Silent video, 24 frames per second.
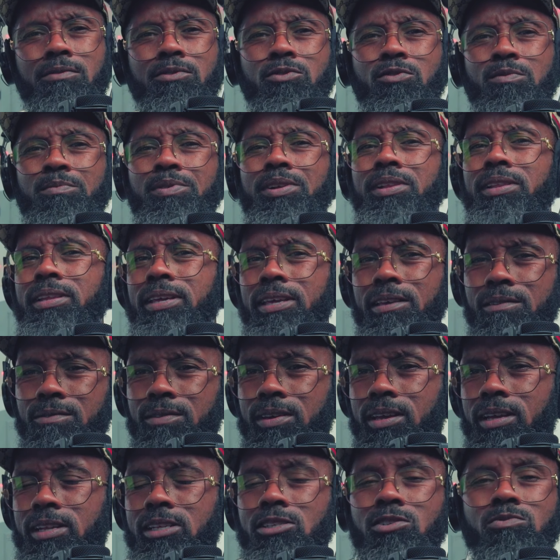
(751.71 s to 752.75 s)
you believe
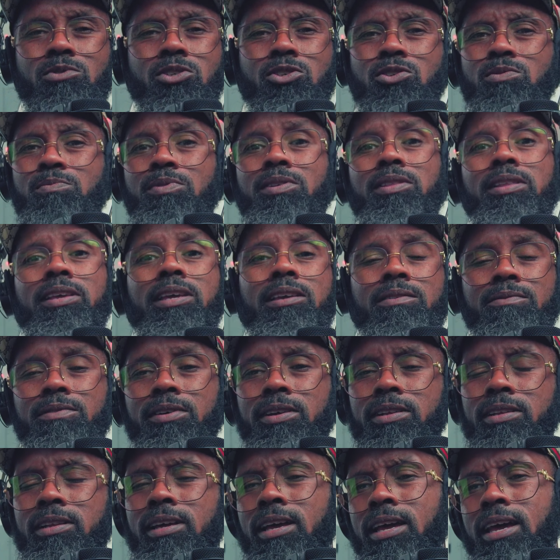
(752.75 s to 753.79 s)
in is what you believe
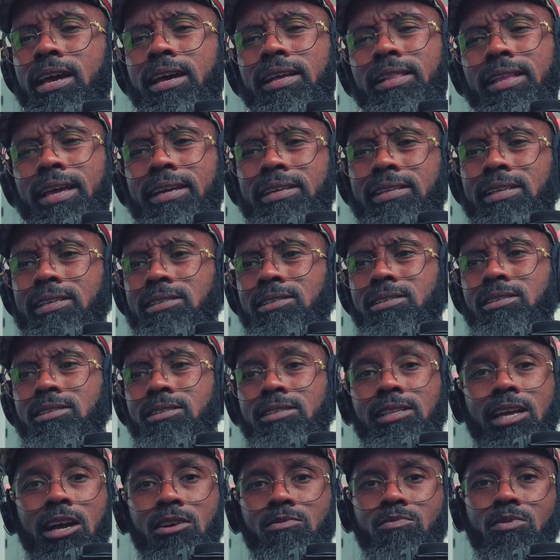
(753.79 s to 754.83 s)
in. Like this is
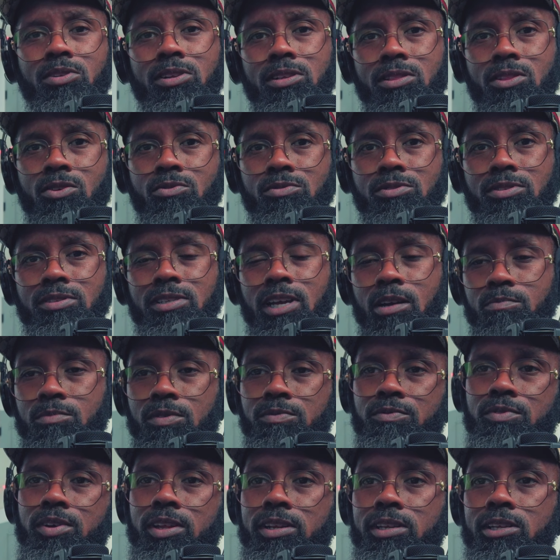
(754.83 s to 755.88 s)
not one of those type
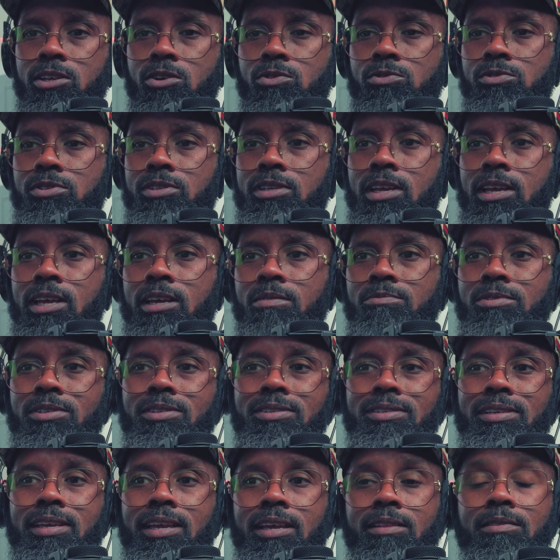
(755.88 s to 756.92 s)
of videos.
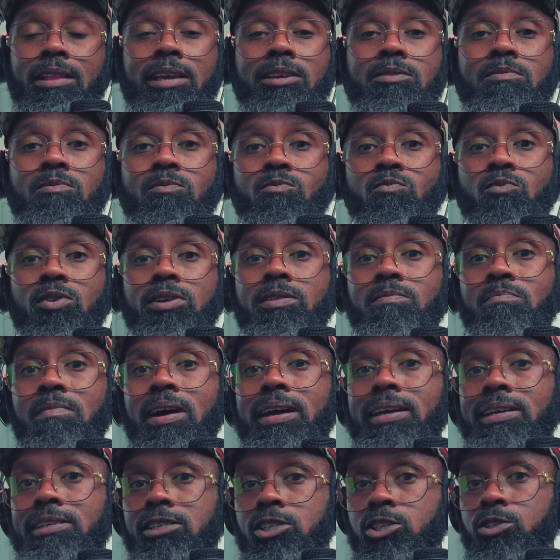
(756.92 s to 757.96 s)
Just saying like what
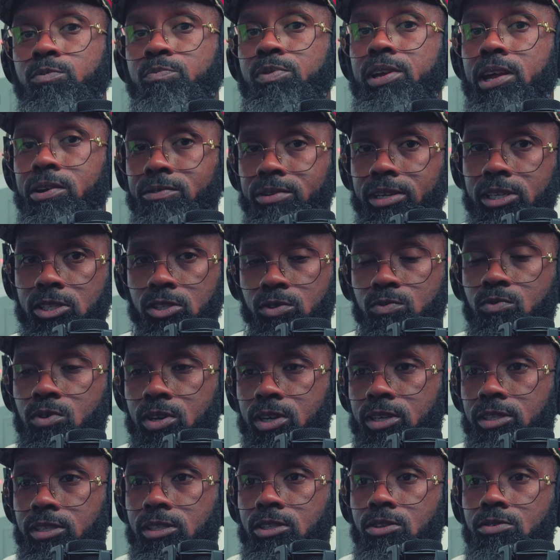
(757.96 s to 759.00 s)
my experience
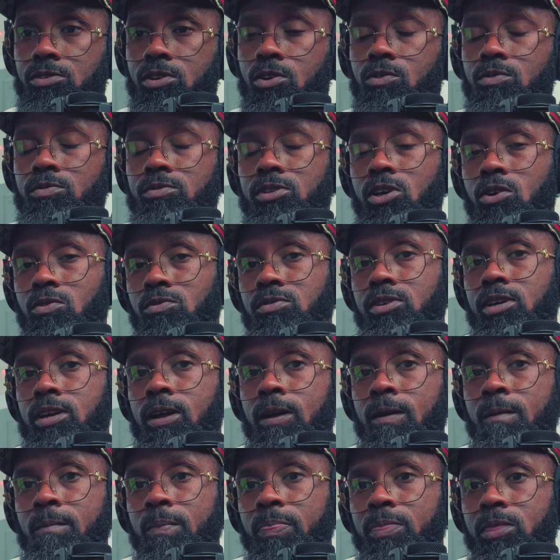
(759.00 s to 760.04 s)
was. So don't don't
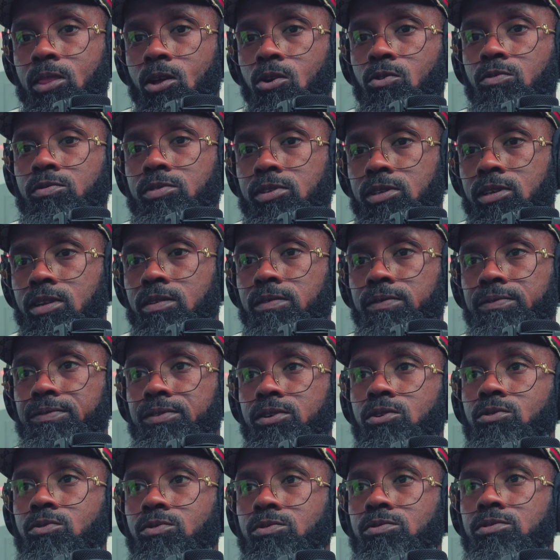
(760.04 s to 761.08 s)
don't
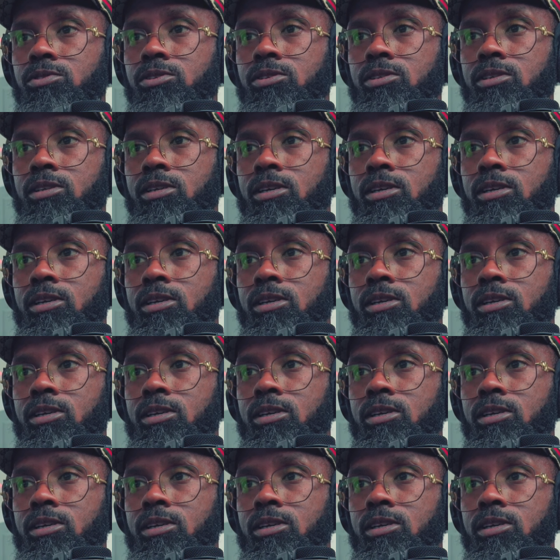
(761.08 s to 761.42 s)
confuse